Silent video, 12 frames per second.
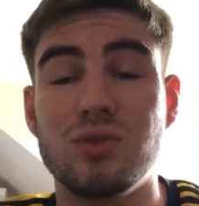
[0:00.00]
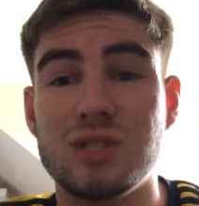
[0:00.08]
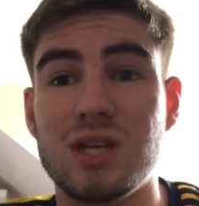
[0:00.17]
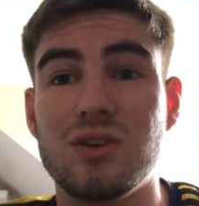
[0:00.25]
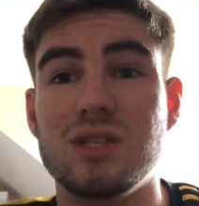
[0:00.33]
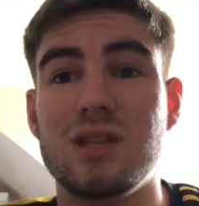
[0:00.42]

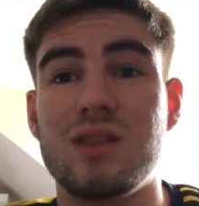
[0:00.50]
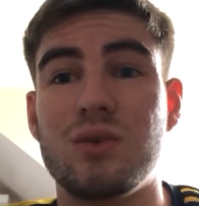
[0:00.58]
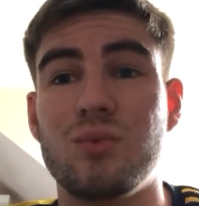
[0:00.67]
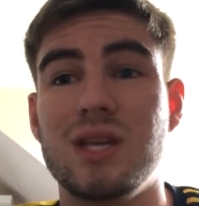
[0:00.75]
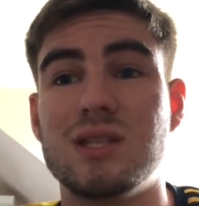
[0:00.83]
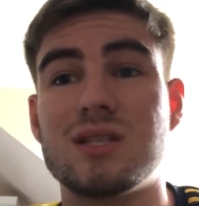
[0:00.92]
seriously think
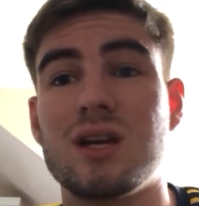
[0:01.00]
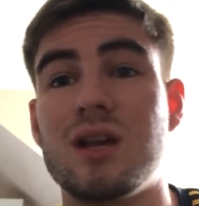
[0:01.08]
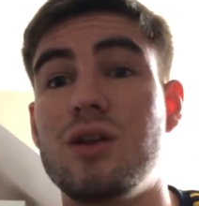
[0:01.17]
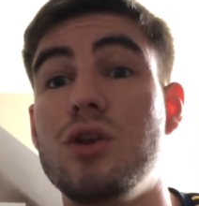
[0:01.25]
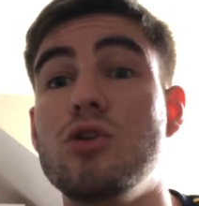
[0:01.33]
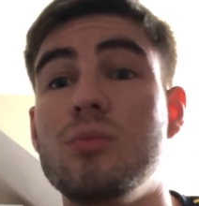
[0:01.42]
we need to sign
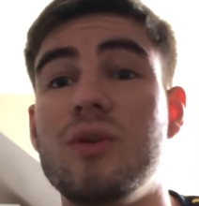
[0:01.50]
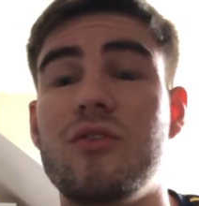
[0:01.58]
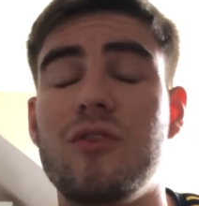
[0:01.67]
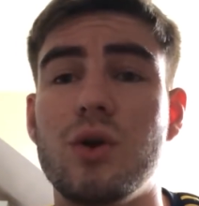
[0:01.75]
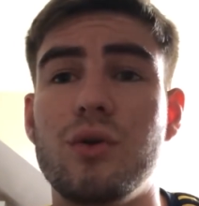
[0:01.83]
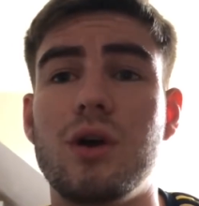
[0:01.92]
a new
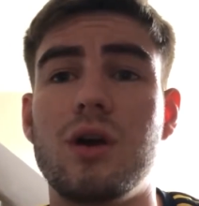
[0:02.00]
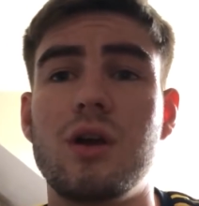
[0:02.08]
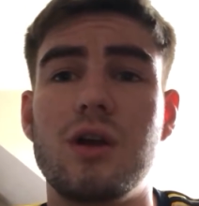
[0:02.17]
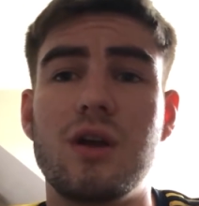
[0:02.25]
midfielder.